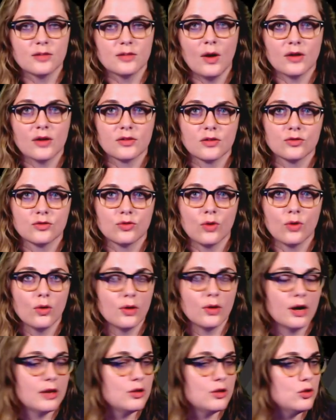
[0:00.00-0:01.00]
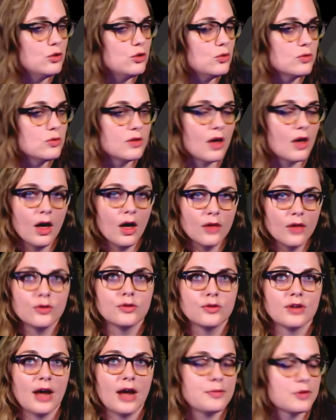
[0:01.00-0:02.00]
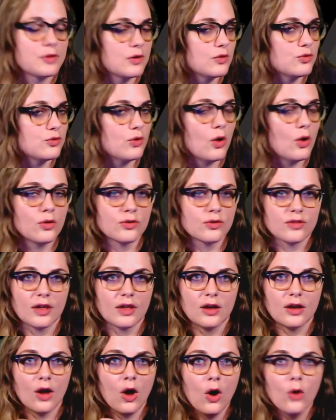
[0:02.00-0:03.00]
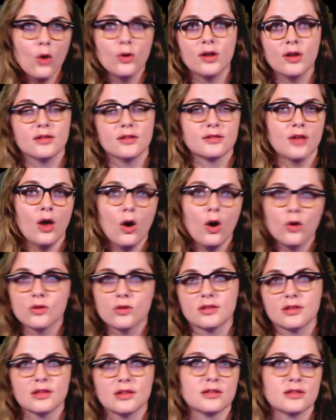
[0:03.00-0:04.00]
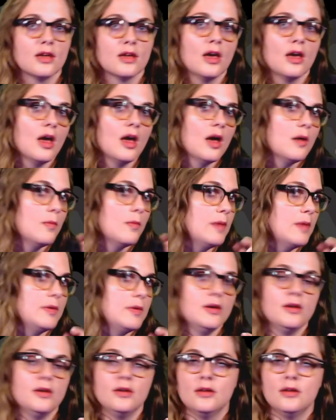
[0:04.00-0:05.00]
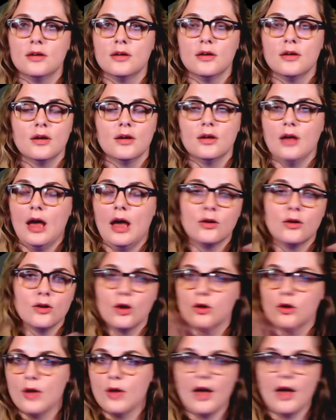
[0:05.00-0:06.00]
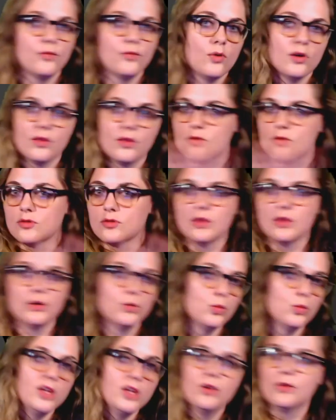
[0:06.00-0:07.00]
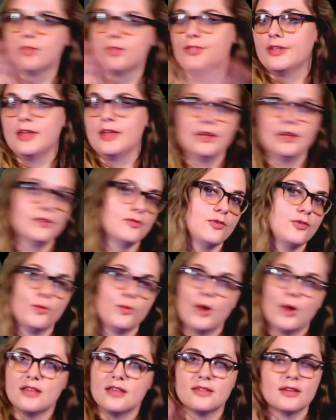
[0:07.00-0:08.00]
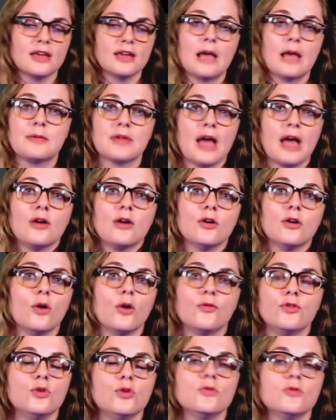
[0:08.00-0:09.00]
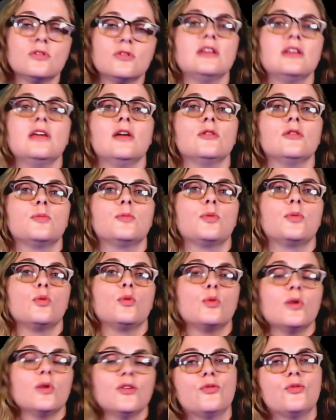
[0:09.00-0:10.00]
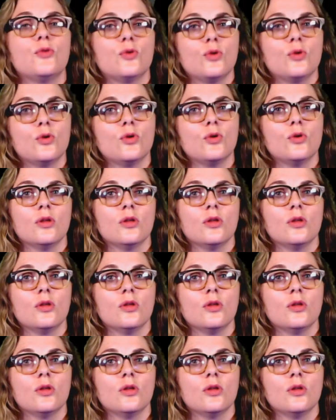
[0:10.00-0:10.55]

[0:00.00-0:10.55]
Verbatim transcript: controller and you use other types of controllers like HOTAS, HOSAS, maybe I don't know, you have one of those little wheel things for racing games. I don't know if you use any other peripheral